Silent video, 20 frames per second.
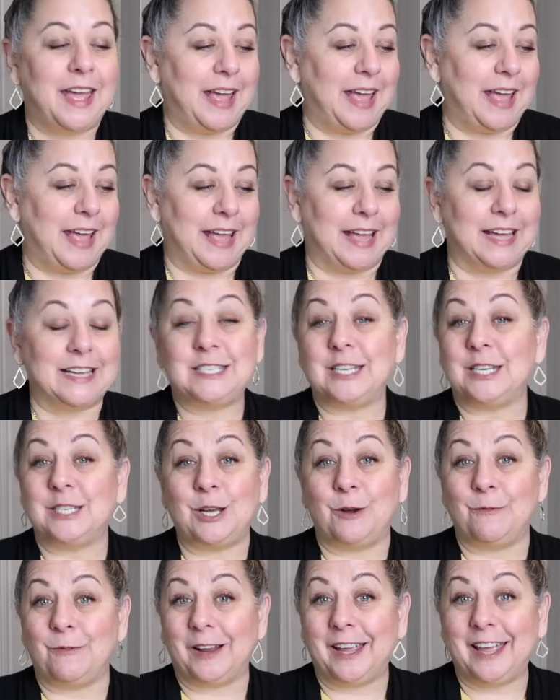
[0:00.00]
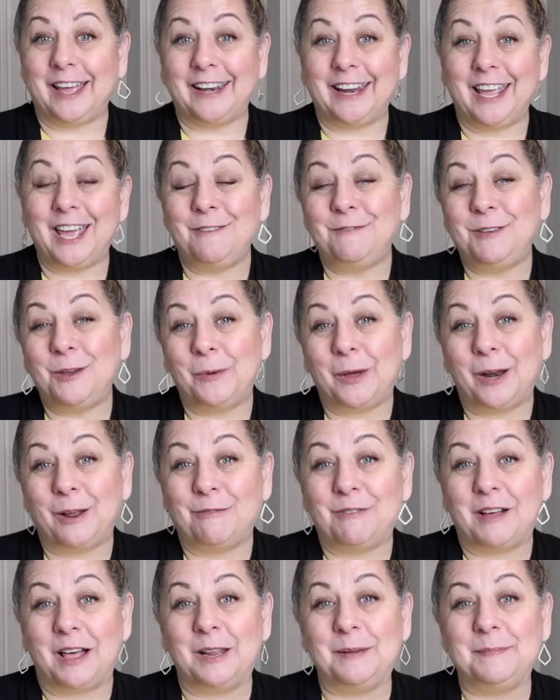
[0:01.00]
And don't forget, if you want
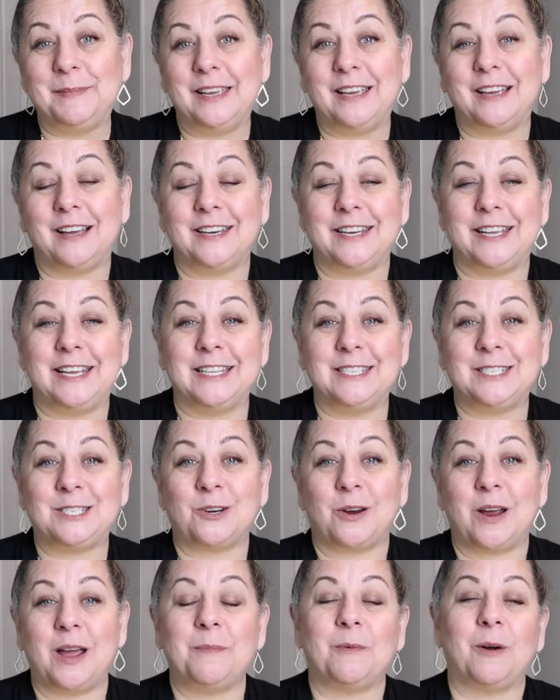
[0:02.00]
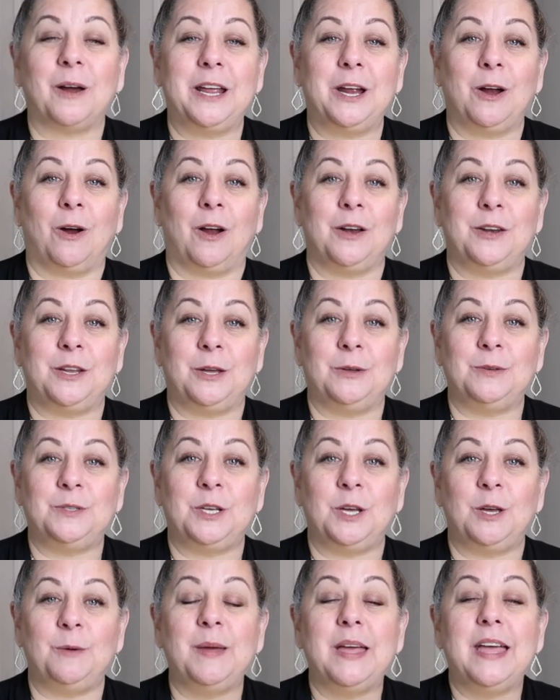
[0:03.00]
to follow me on Instagram or here on
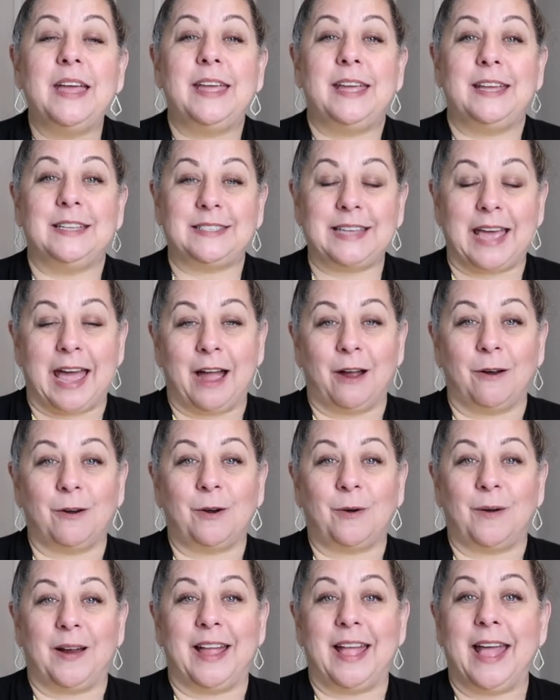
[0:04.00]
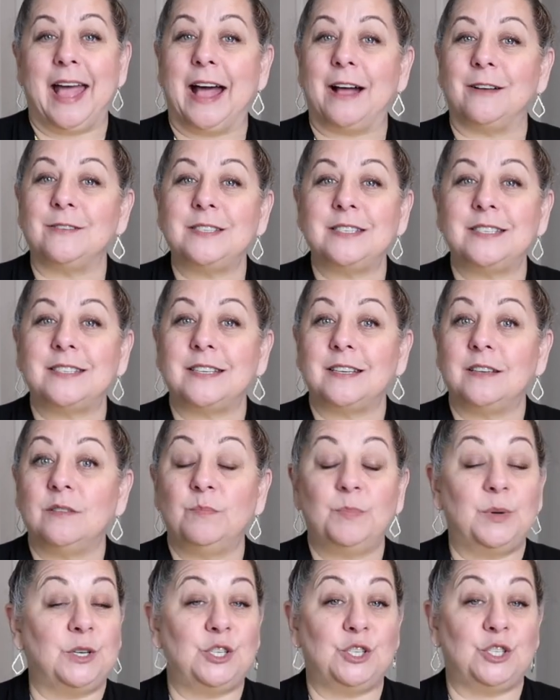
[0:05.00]
YouTube, it's Our Gray House.
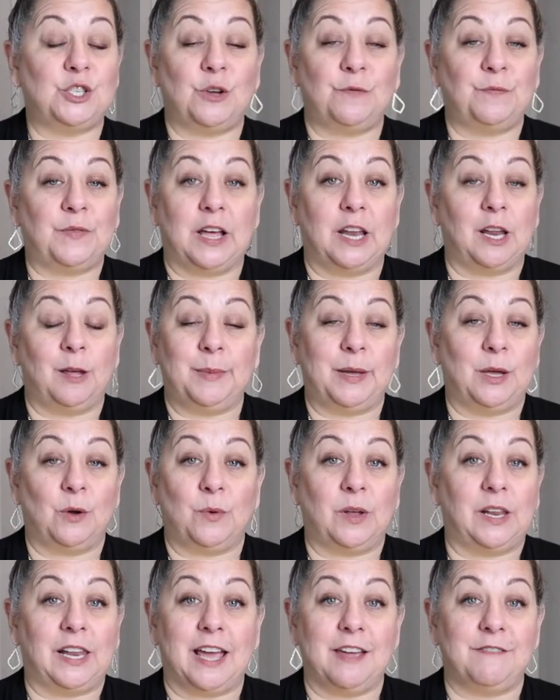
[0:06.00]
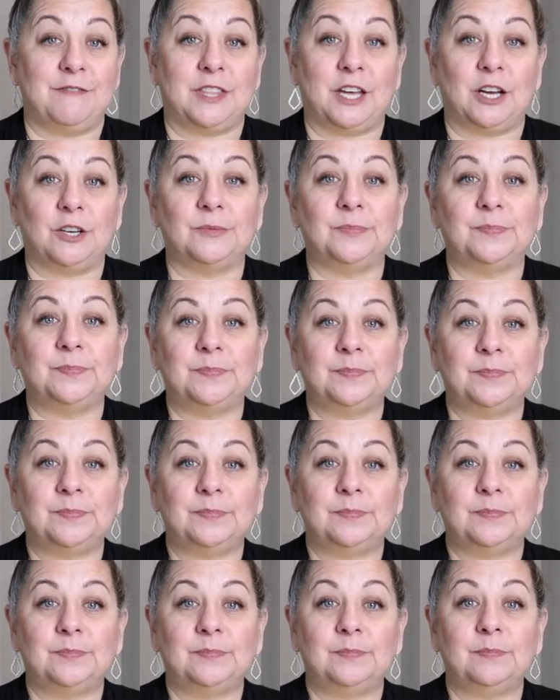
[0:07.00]
But just don't follow me in real life though,
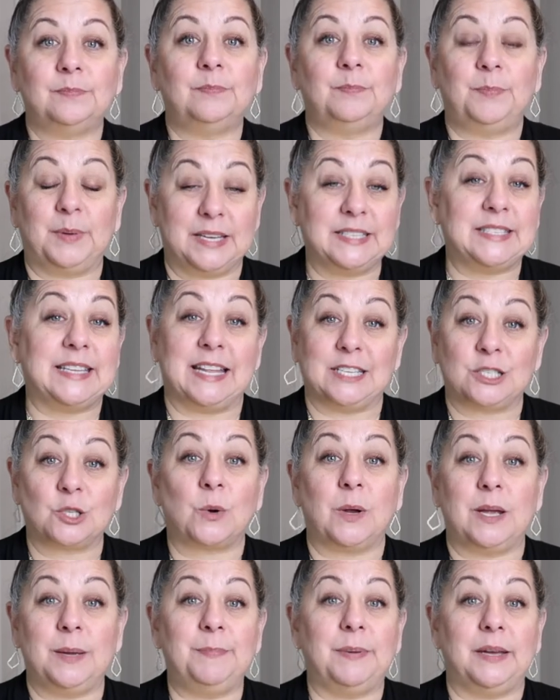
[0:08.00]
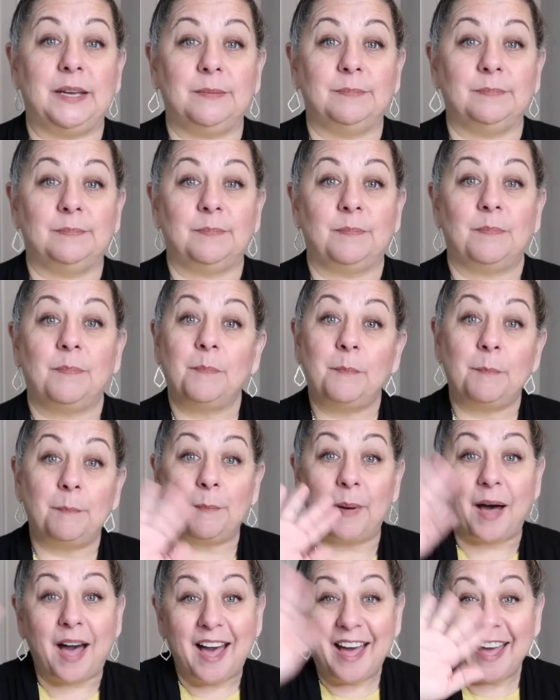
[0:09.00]
because that's creepy.
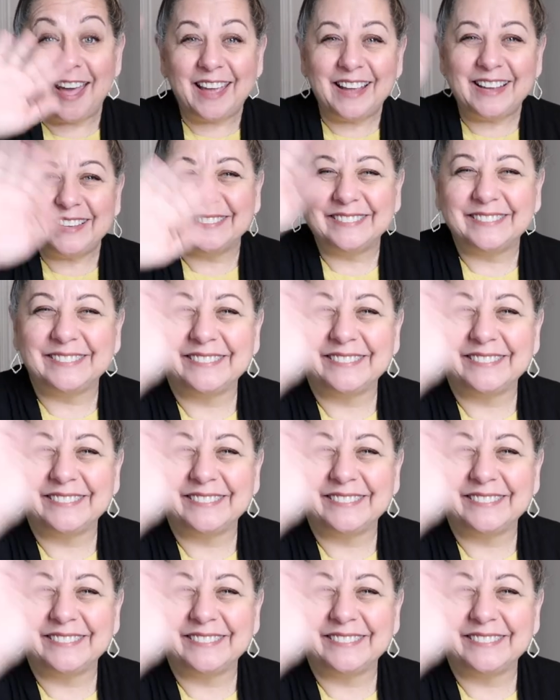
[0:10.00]
Bye.